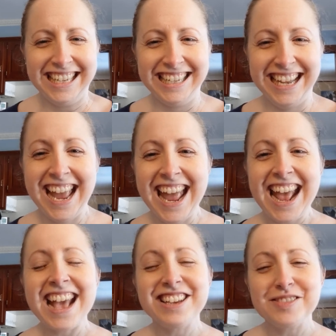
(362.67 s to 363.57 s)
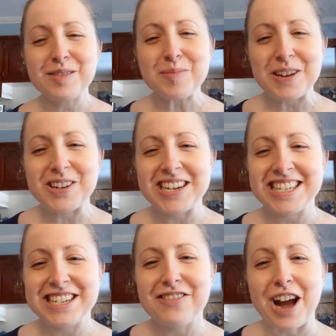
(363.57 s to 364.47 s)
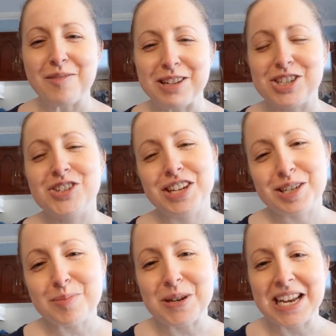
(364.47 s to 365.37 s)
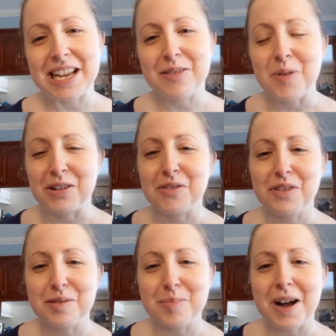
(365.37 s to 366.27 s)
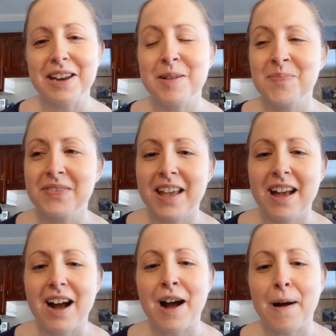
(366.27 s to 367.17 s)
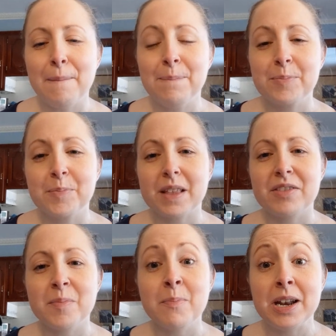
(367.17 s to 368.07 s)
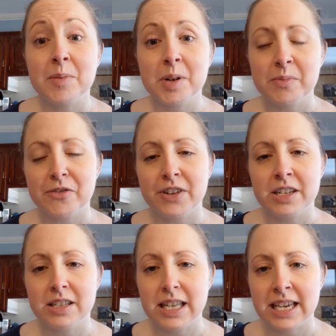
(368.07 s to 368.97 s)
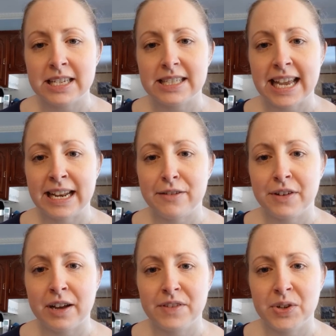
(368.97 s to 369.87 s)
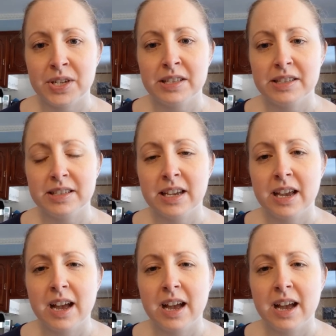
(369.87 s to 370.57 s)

It gives you a better idea of how much you need to put in it when you fill the pod. The minimum fill is 85 units.